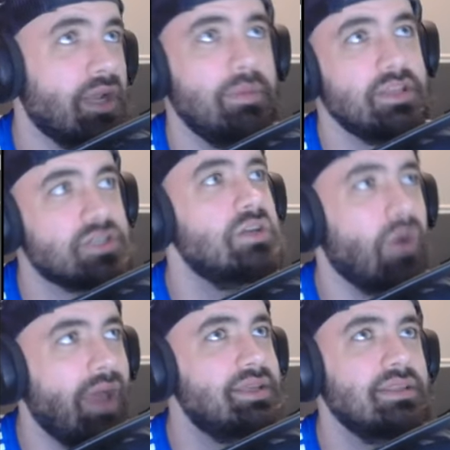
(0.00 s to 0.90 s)
I mean,
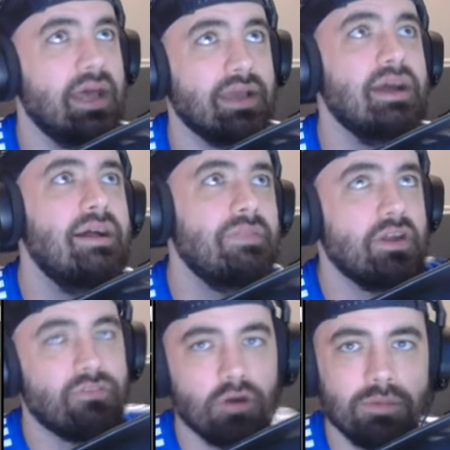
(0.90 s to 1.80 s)
granted, like,
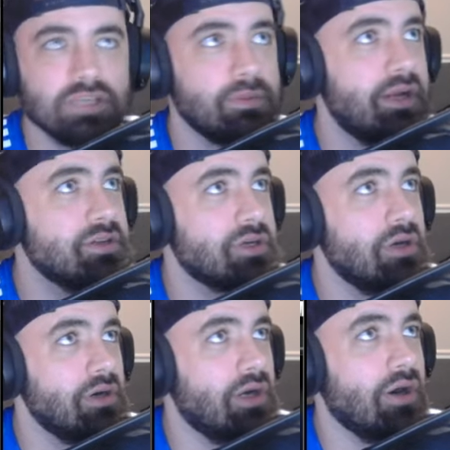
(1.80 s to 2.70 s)
their 4 best players are
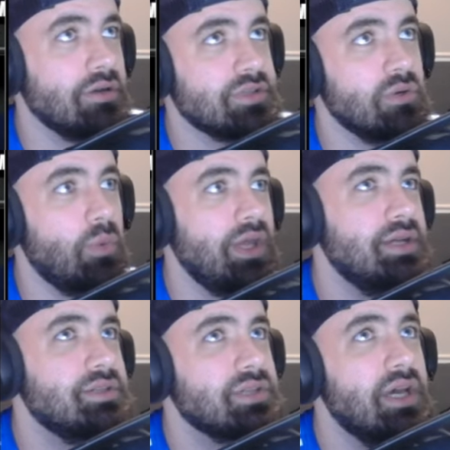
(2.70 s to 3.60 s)
all guards or wings,